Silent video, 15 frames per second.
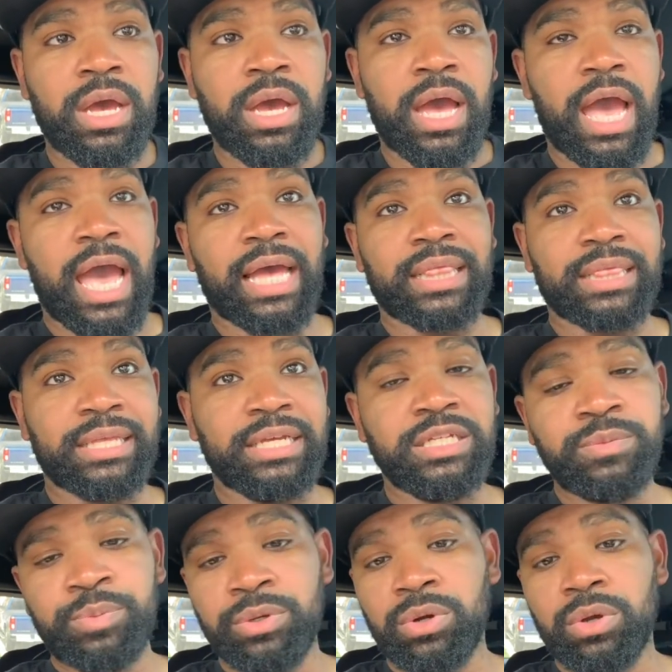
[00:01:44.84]
at
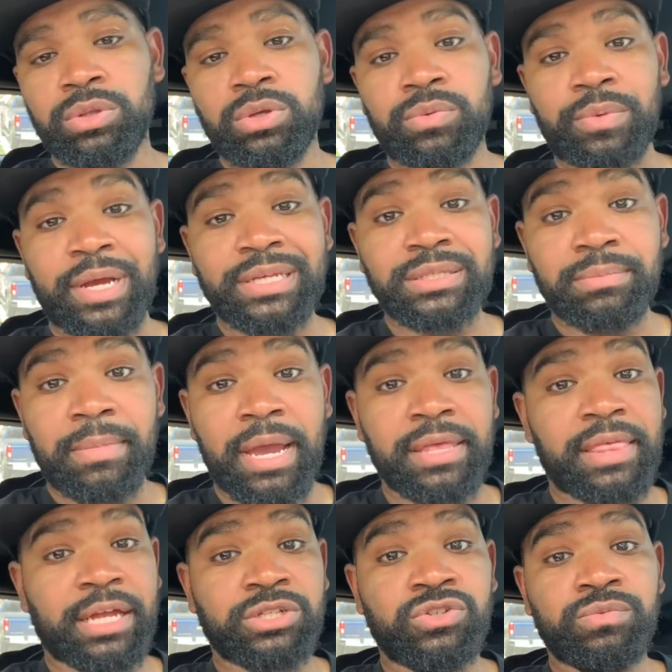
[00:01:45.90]
least put on the resume
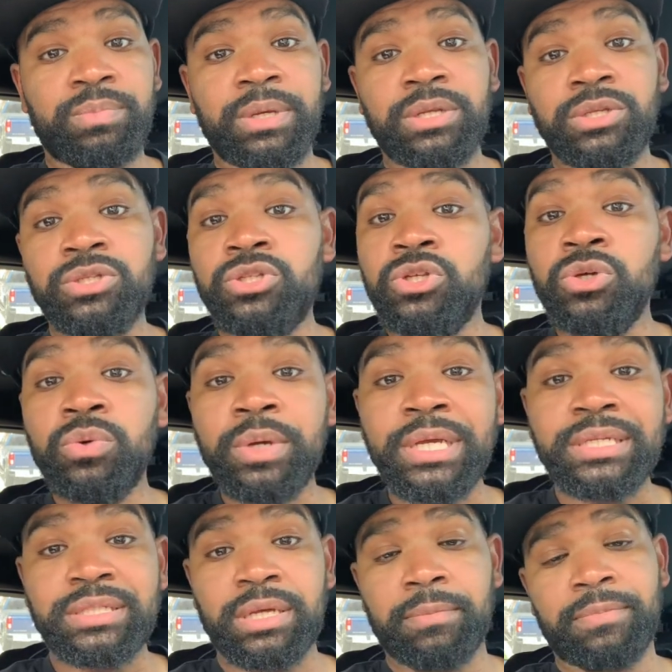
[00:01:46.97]
that you've been doing
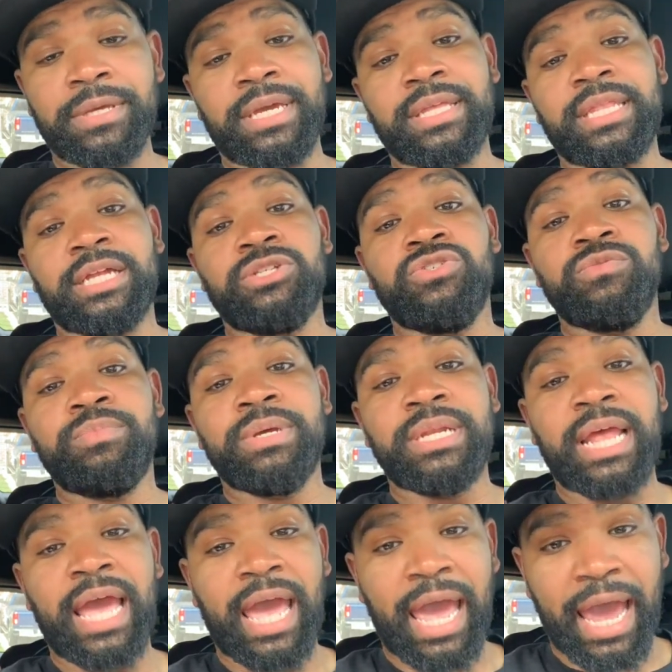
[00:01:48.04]
something and that you've been
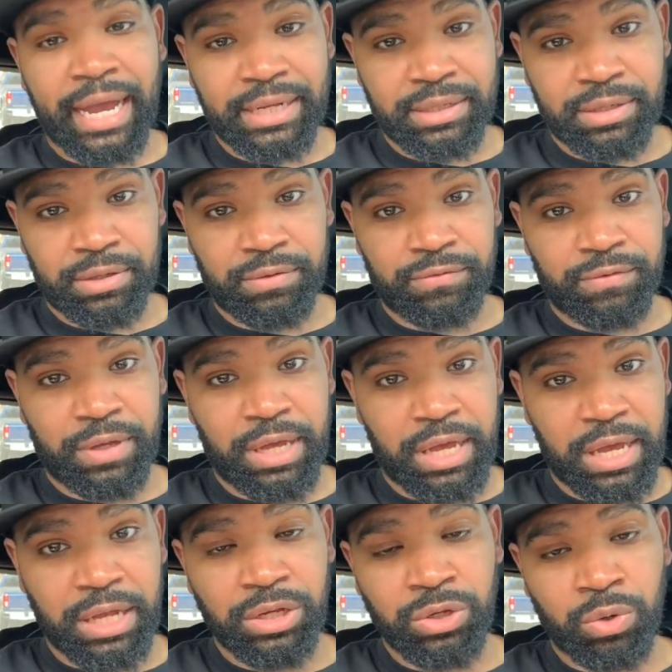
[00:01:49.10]
active
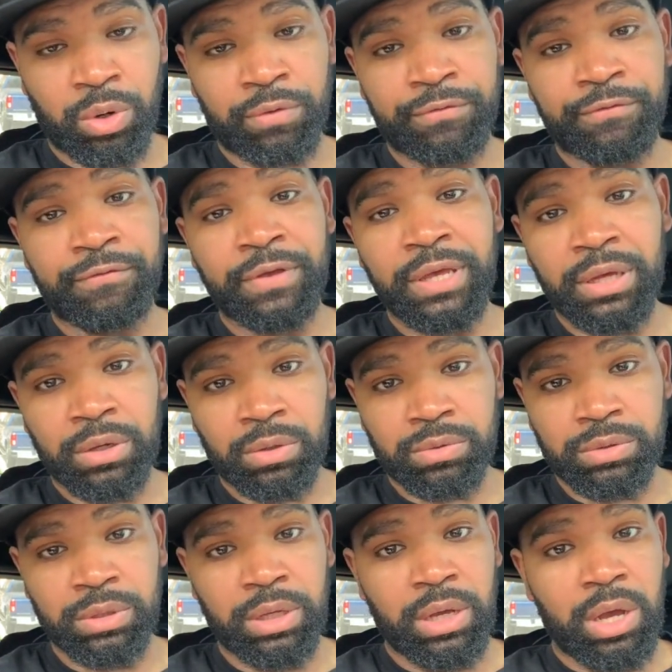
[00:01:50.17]
in your field,
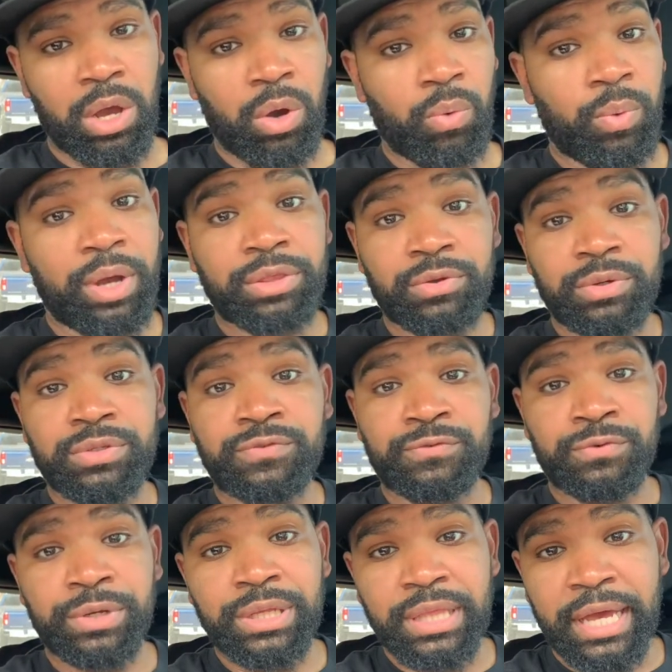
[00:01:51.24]
whether it's
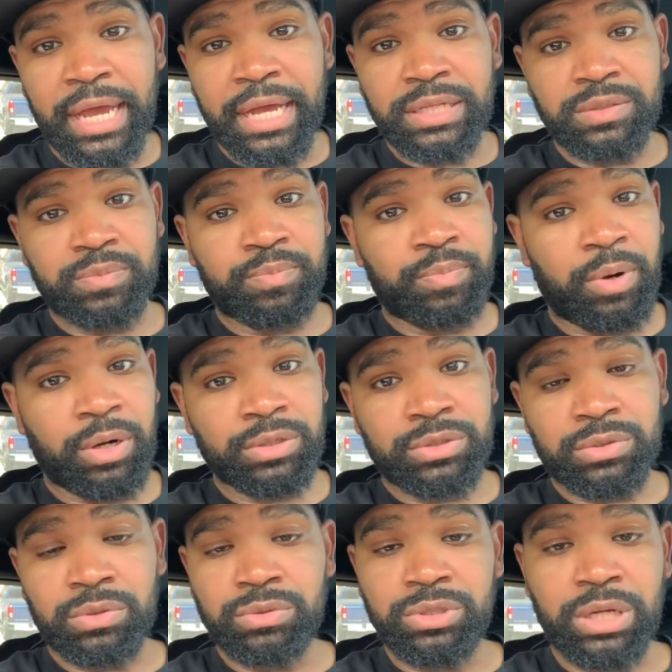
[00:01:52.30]
freelance,
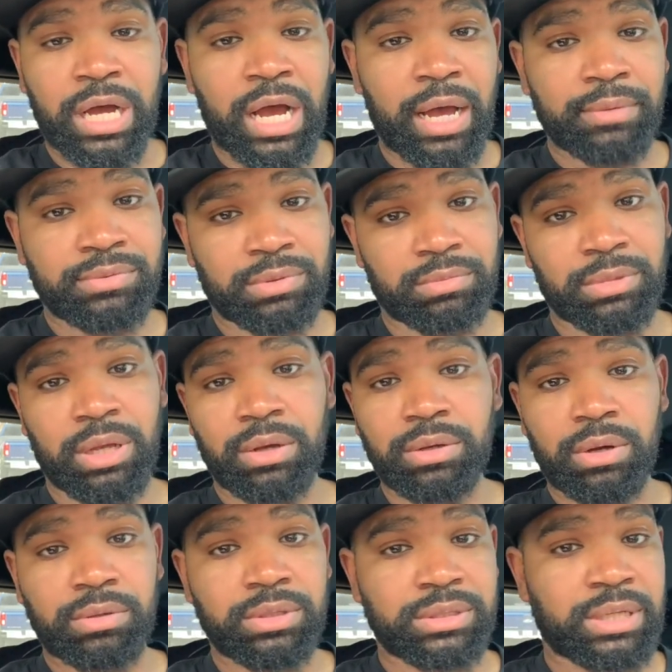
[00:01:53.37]
personal jobs, some
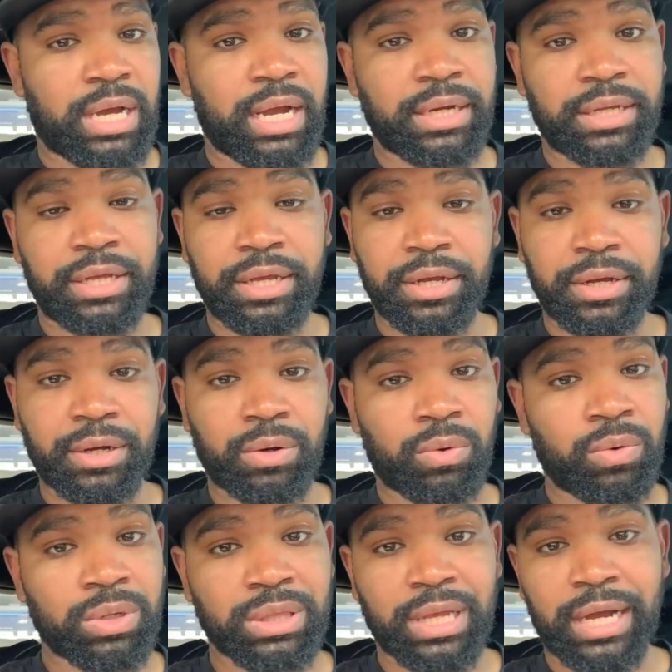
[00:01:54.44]
logo design here,
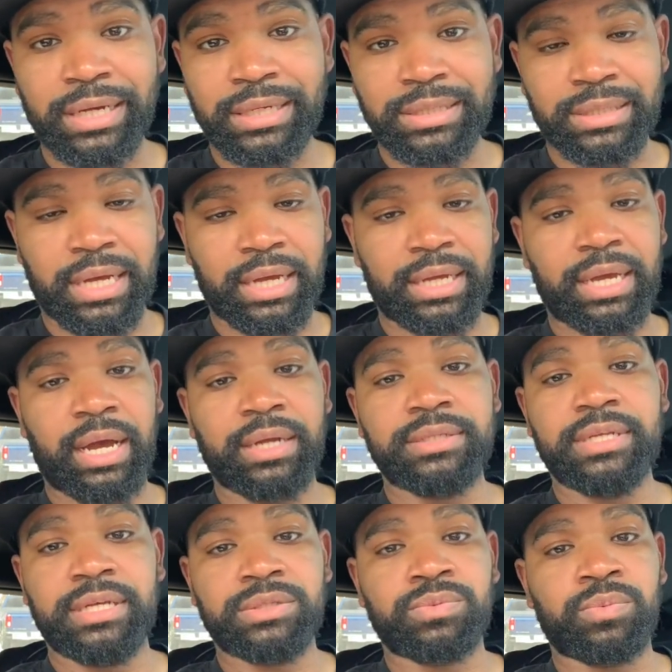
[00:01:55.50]
online design
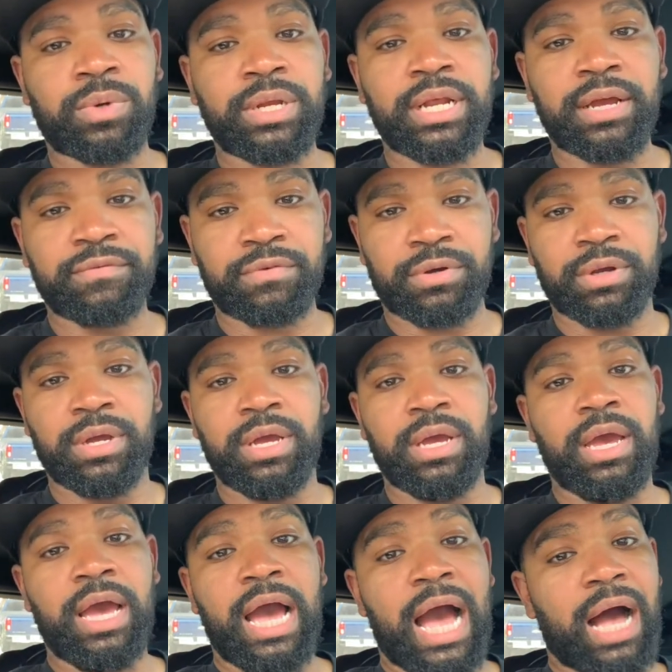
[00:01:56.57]
contests, whatever.
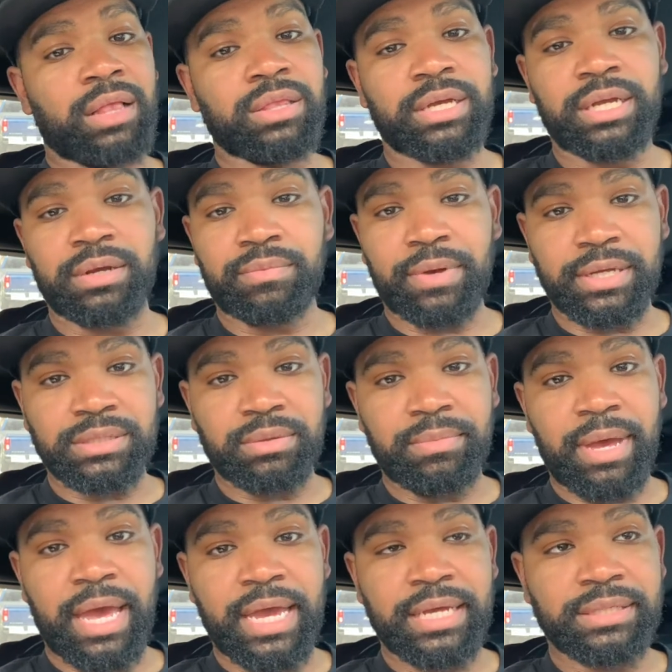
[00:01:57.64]
I'll look at
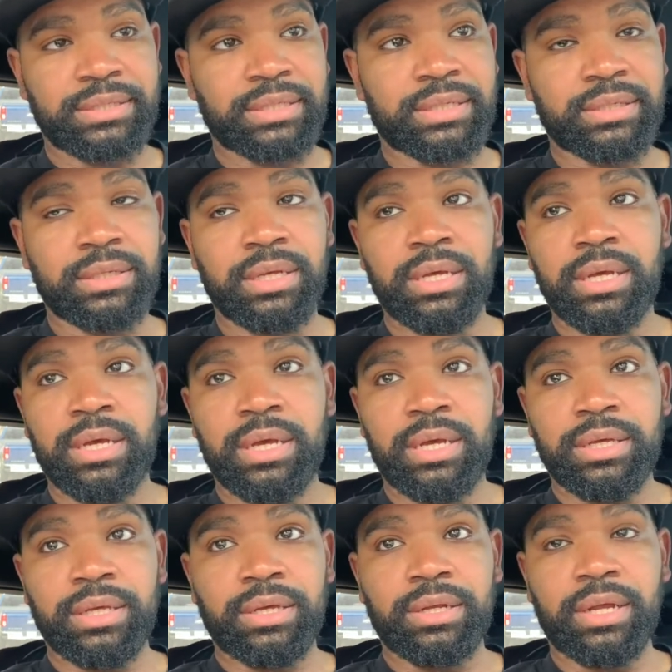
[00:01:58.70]
resumes and,
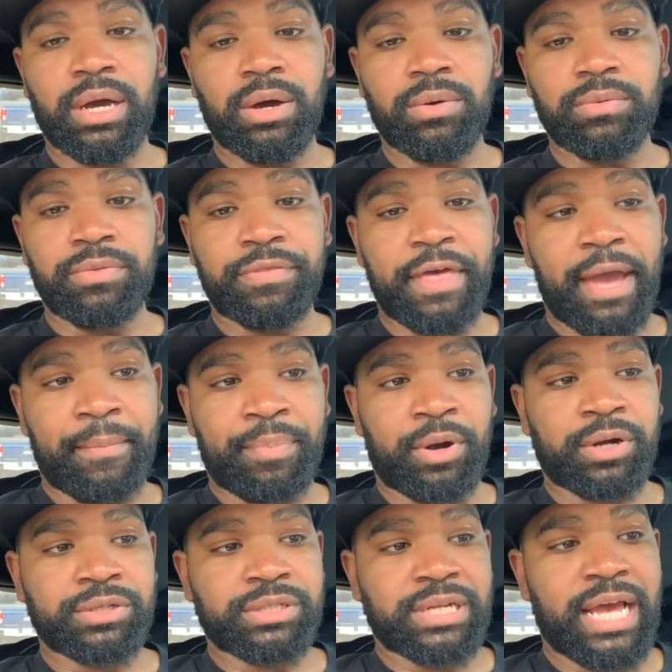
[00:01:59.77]
that
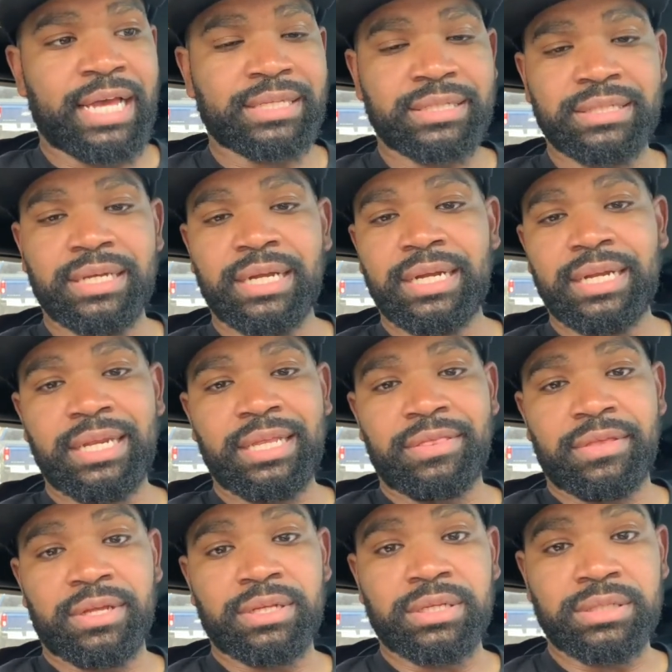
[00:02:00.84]
person hasn't done
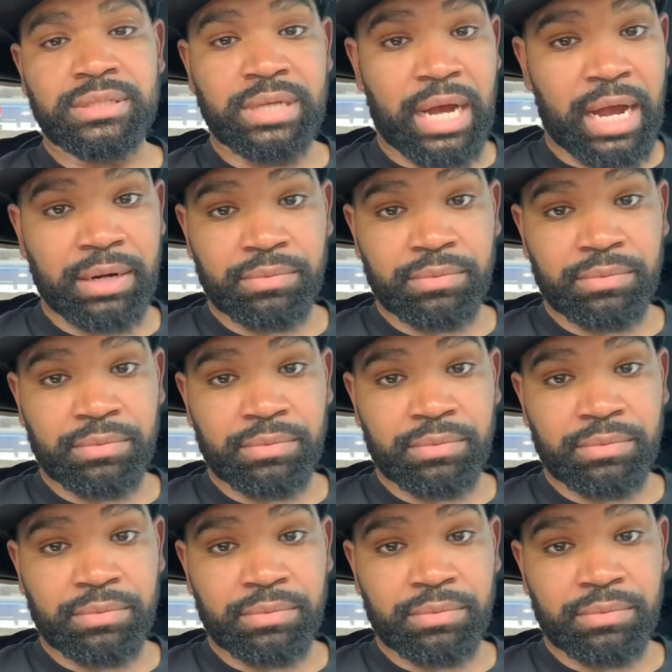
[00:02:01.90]
anything design